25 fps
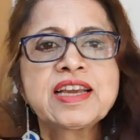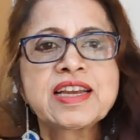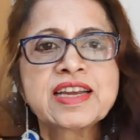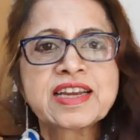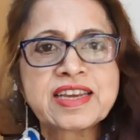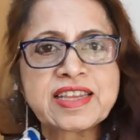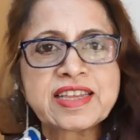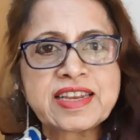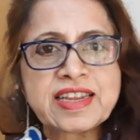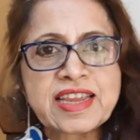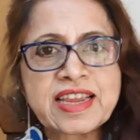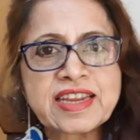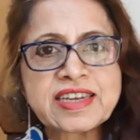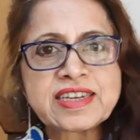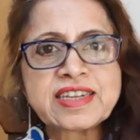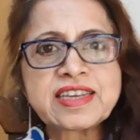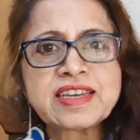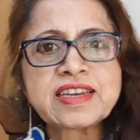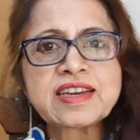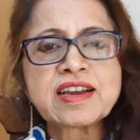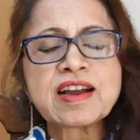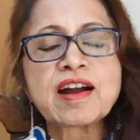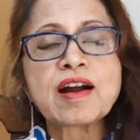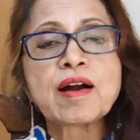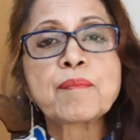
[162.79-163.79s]

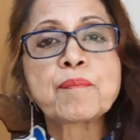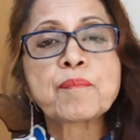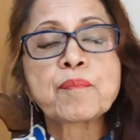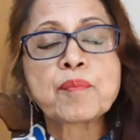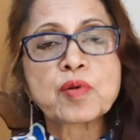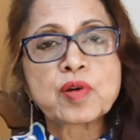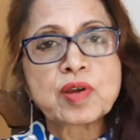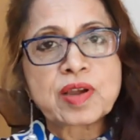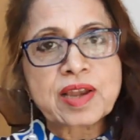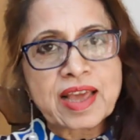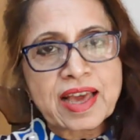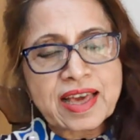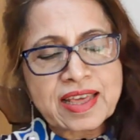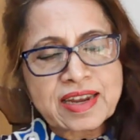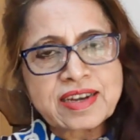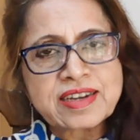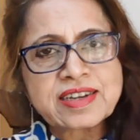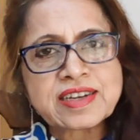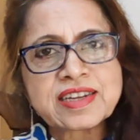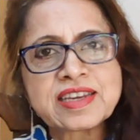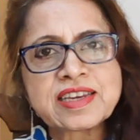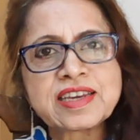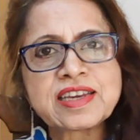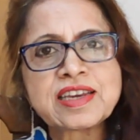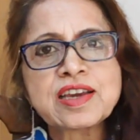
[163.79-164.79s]
creating a
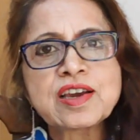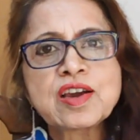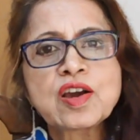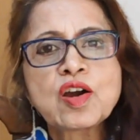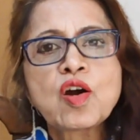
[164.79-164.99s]
polarity